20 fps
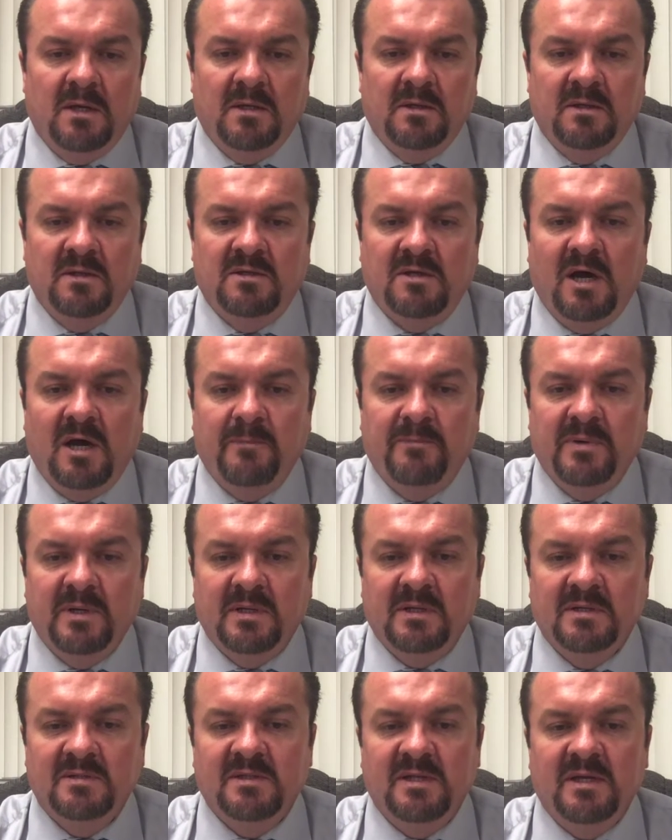The
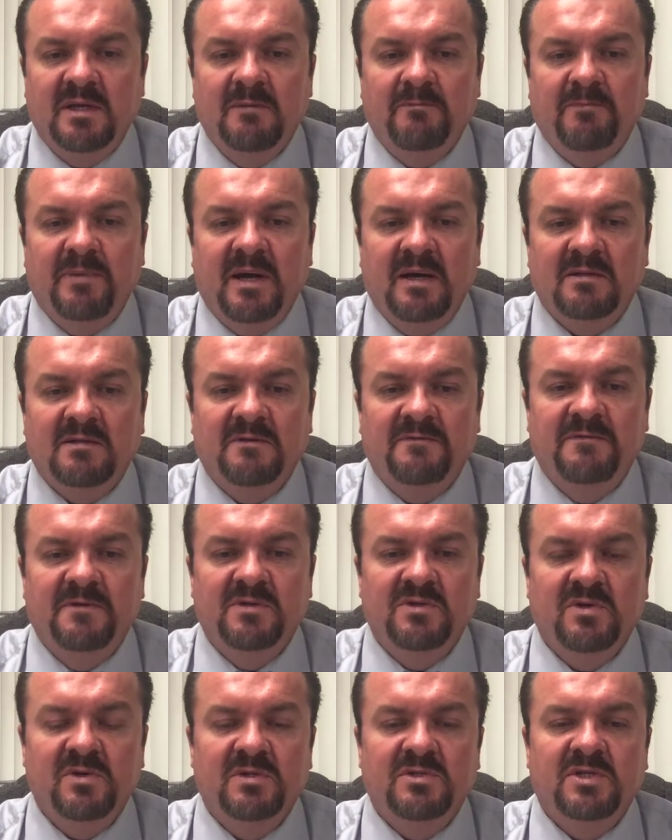topic is the impact of
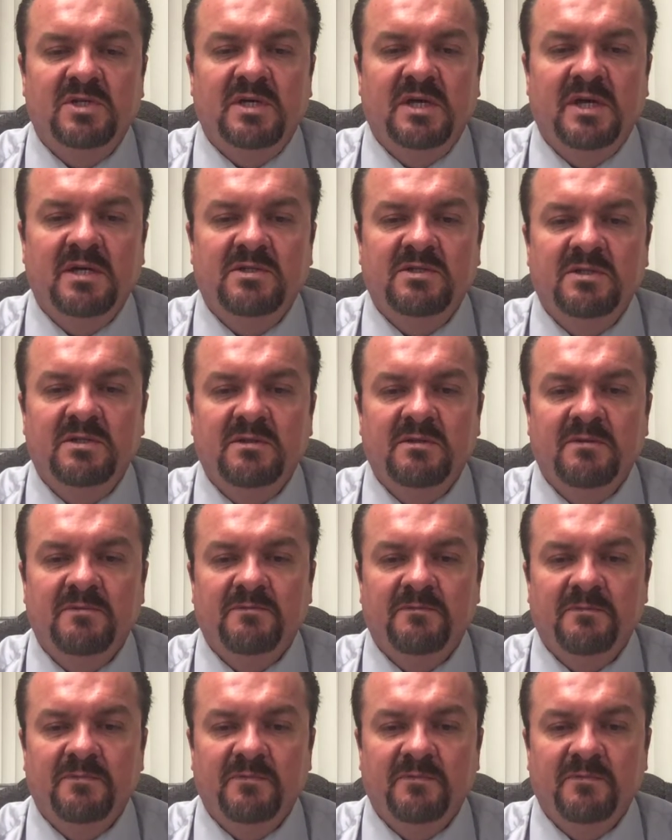physical education,